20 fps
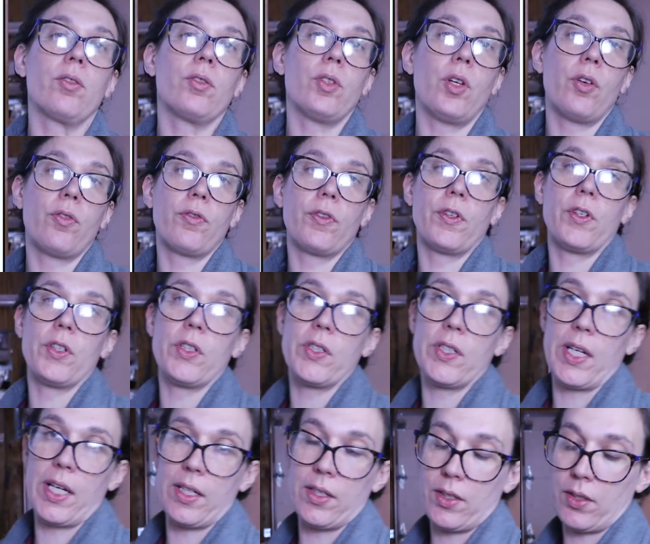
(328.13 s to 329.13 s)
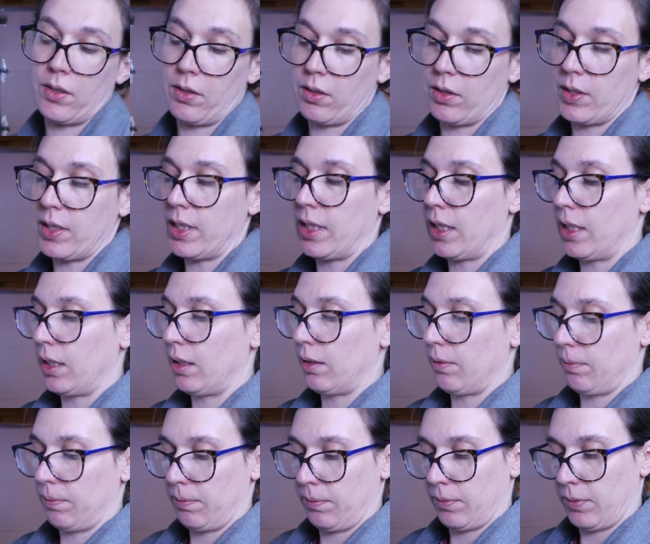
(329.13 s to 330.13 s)
loafers, size 13.
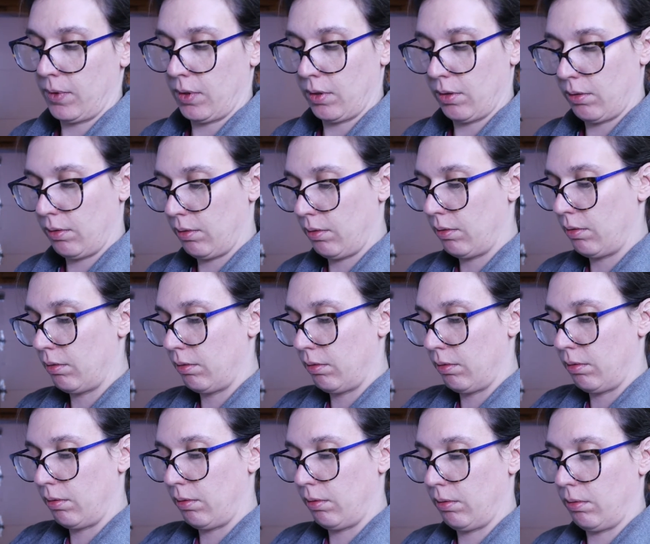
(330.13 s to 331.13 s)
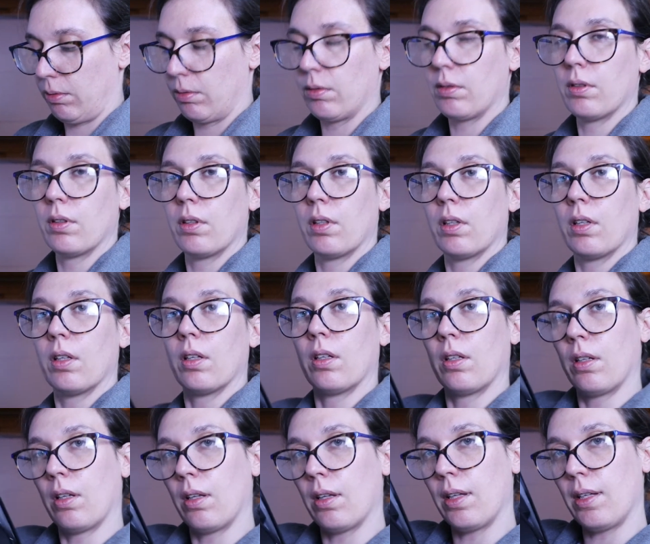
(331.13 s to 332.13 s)
Ooh,
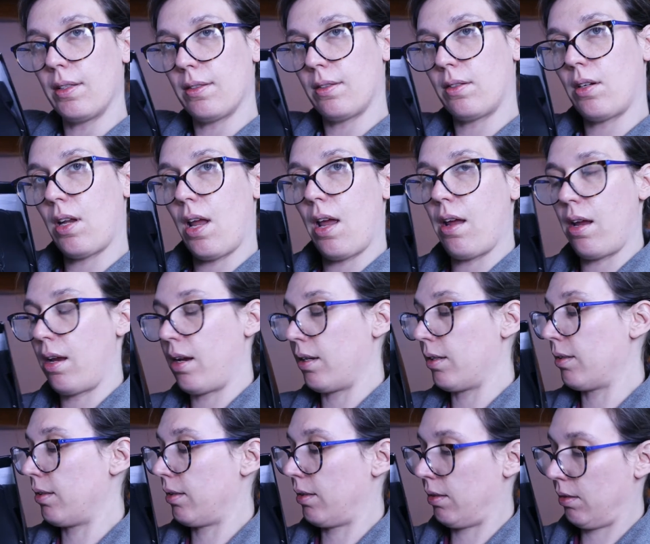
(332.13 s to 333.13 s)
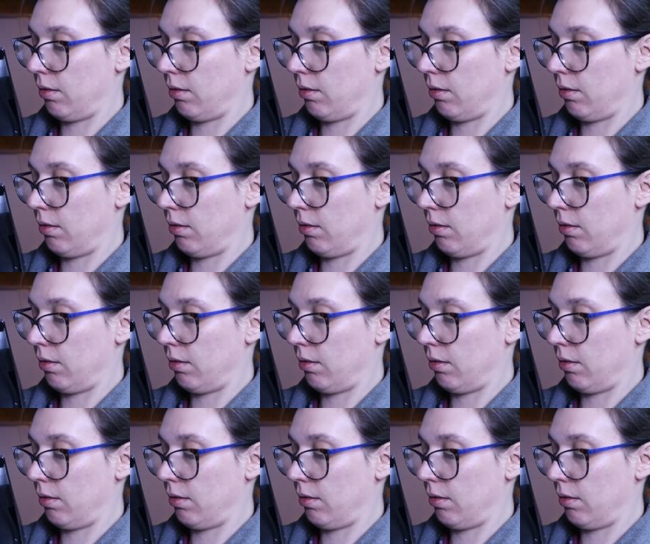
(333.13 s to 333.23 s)
these are nice.